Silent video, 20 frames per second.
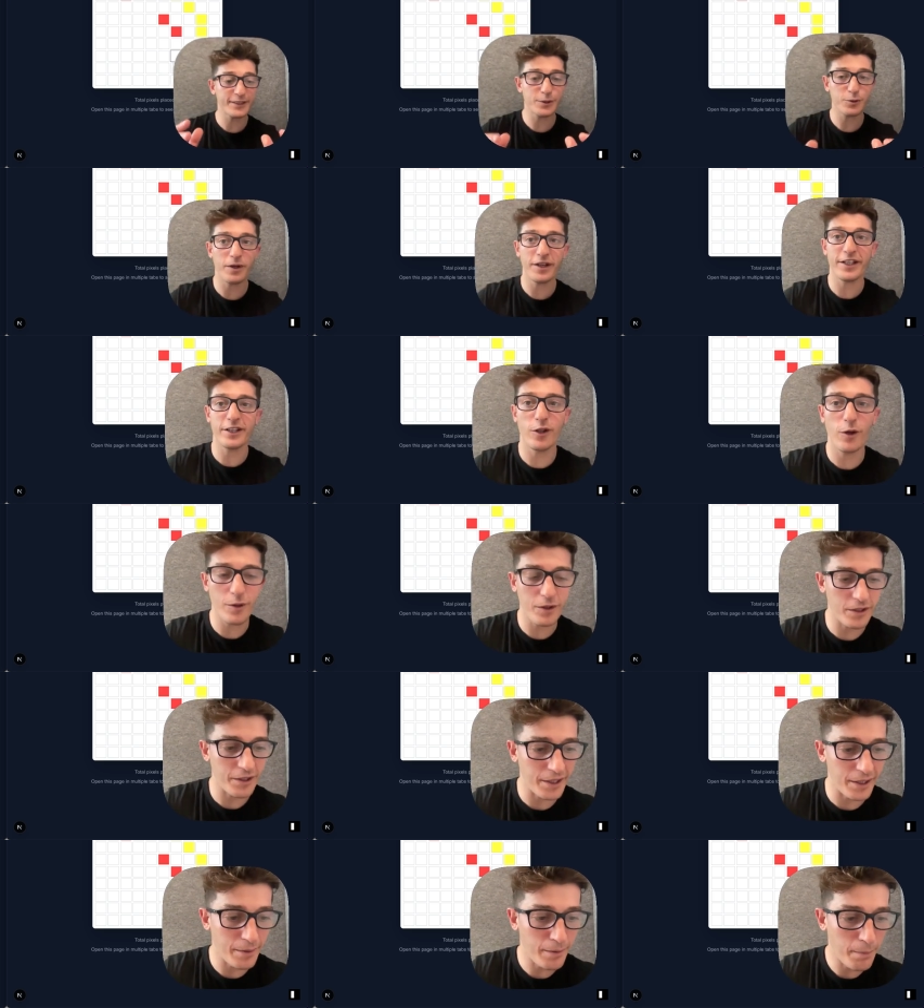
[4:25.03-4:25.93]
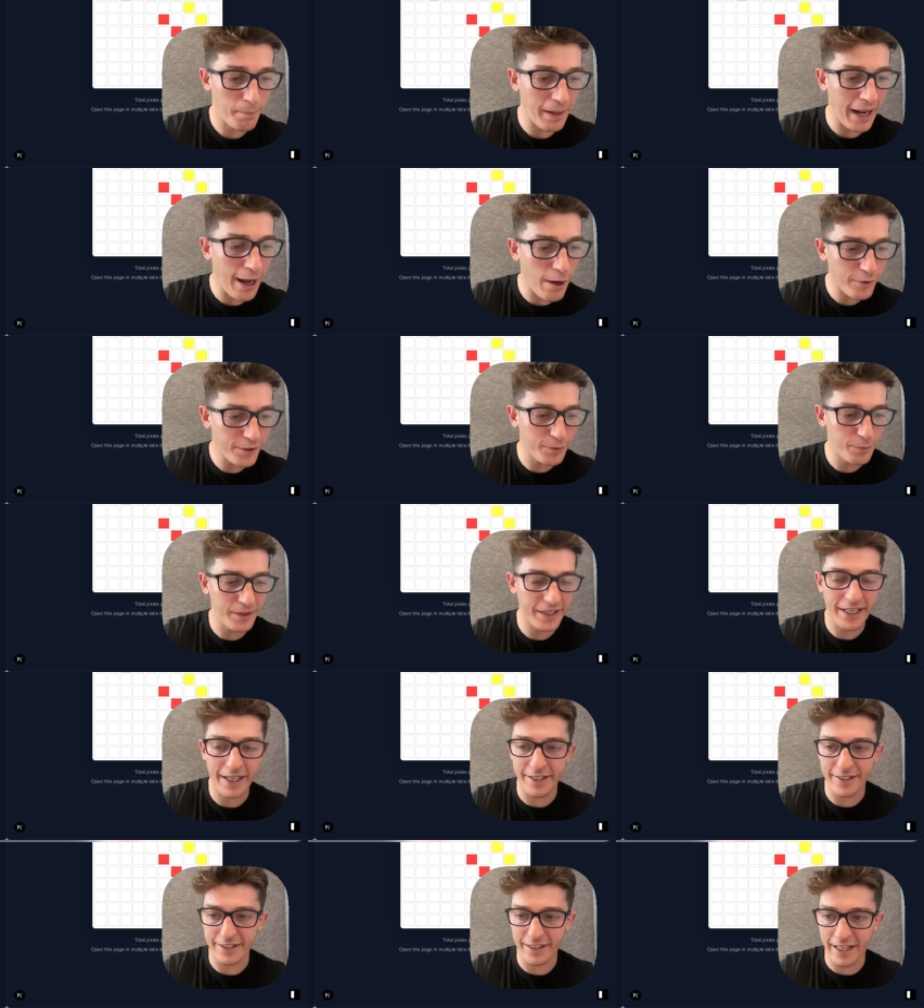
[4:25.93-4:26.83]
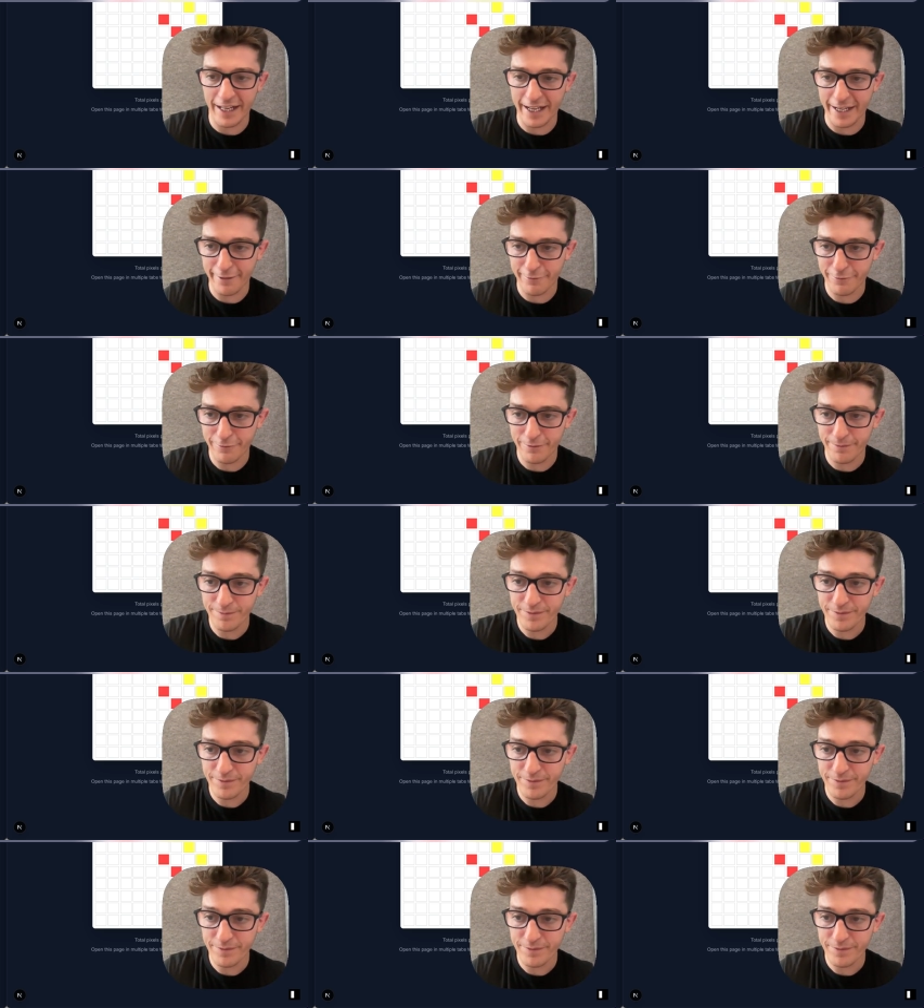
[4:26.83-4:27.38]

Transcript: is running locally, but how can we get it live?